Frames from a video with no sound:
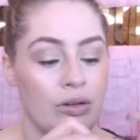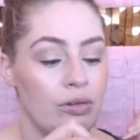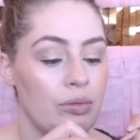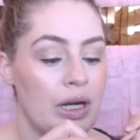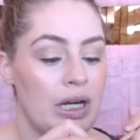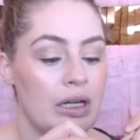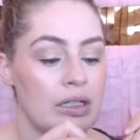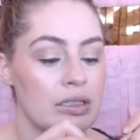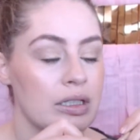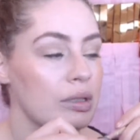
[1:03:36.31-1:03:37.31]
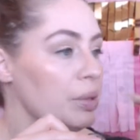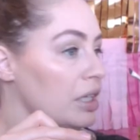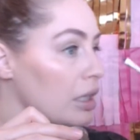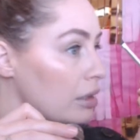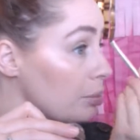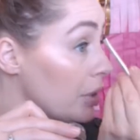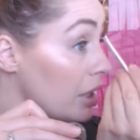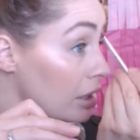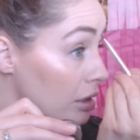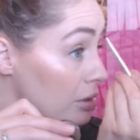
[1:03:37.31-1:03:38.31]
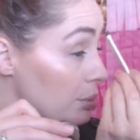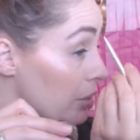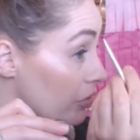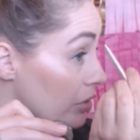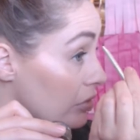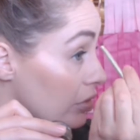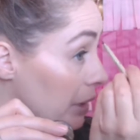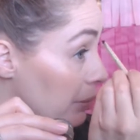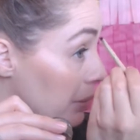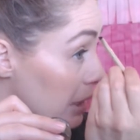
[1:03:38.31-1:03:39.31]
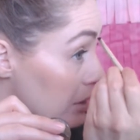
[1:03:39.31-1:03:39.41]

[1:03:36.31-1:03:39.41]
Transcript: whereas like Penelope is perfect for me because it